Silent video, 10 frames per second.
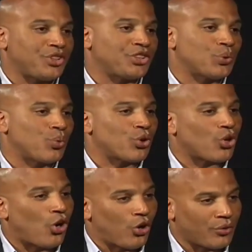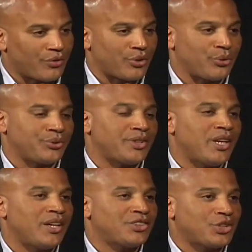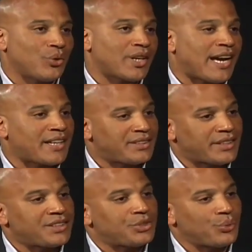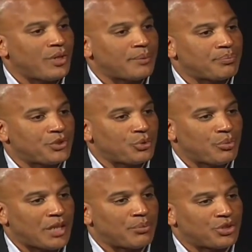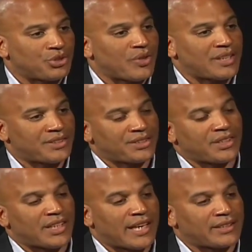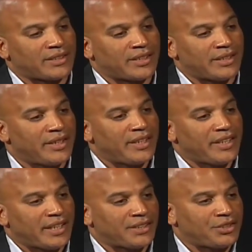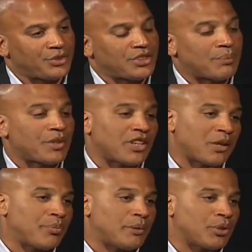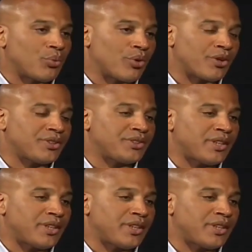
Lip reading: You get to work all of those. So it kind of sets you up to be able to transition nicely into something like public works.